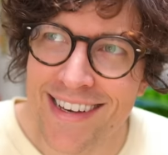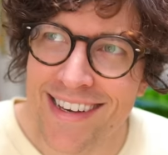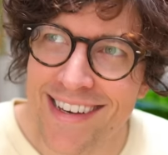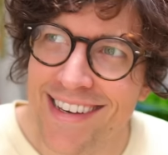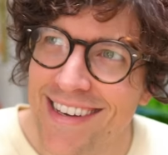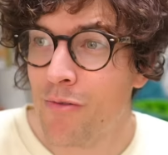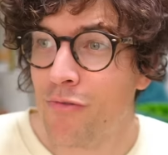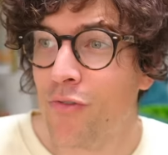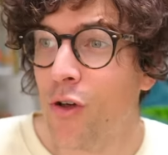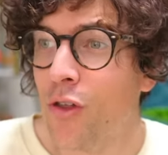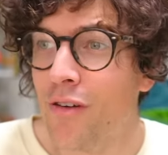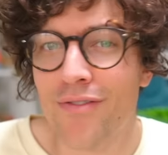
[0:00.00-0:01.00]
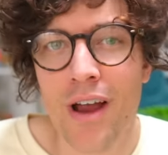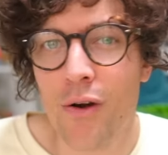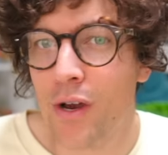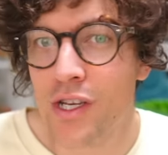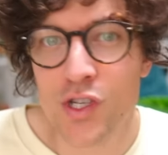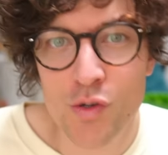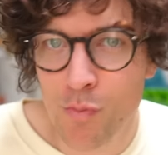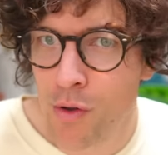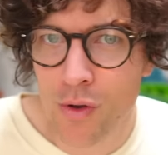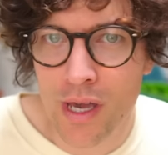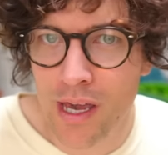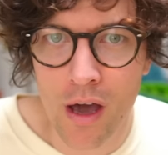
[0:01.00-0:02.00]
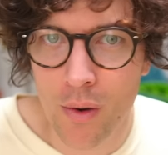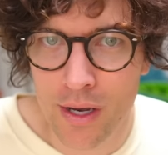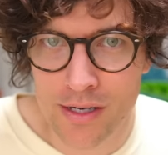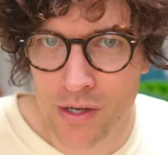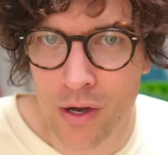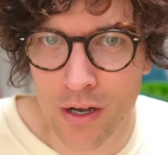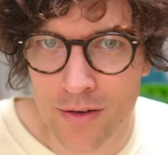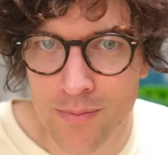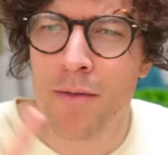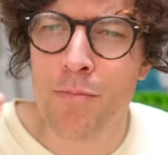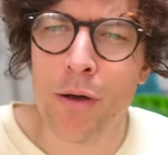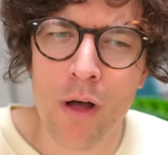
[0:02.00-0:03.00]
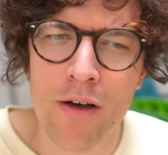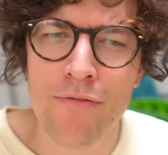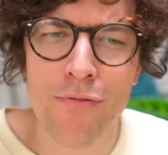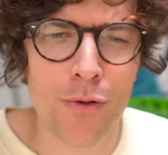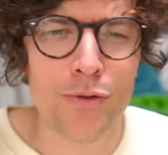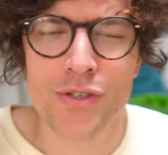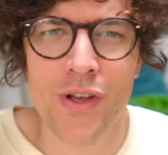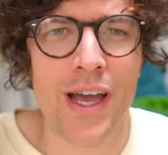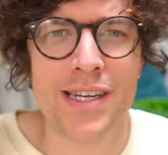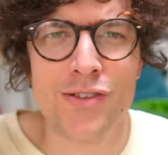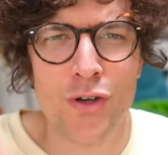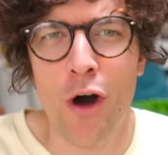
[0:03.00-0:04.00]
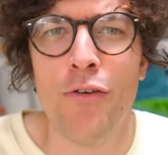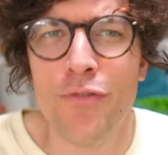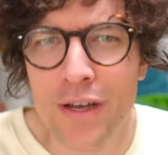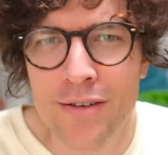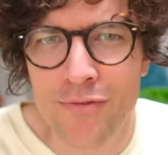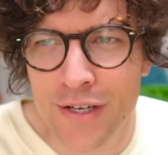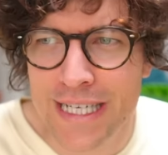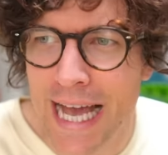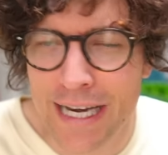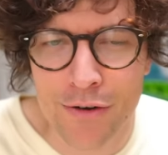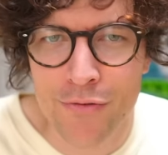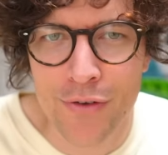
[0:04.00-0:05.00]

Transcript: it's been full of very spooky goings on. I built a full-sized coffin for Dan and